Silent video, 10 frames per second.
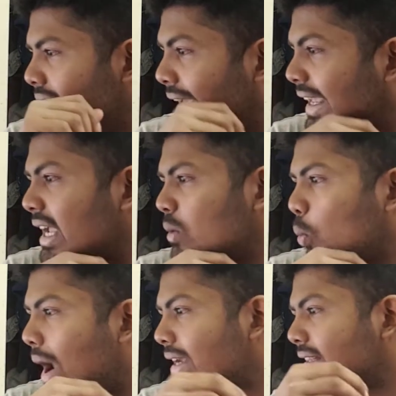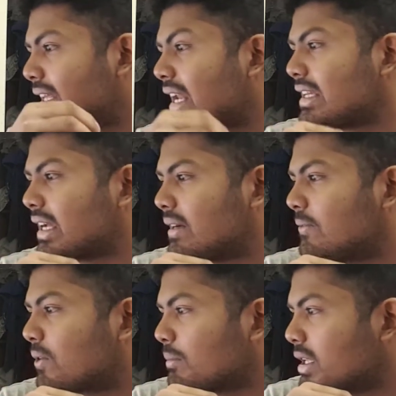Again, where did that attack come
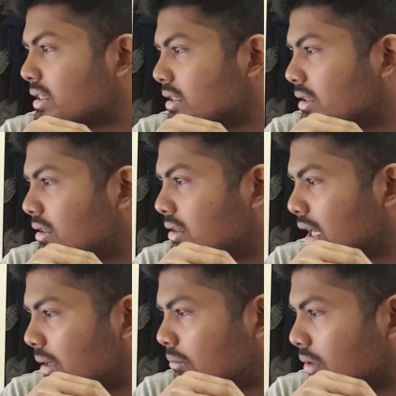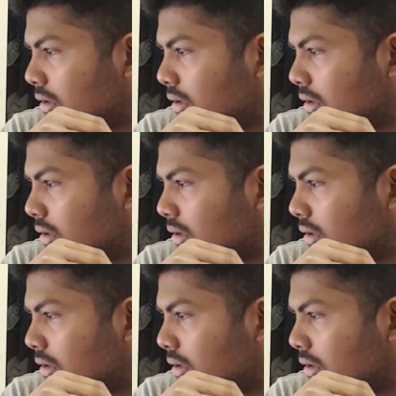from this time?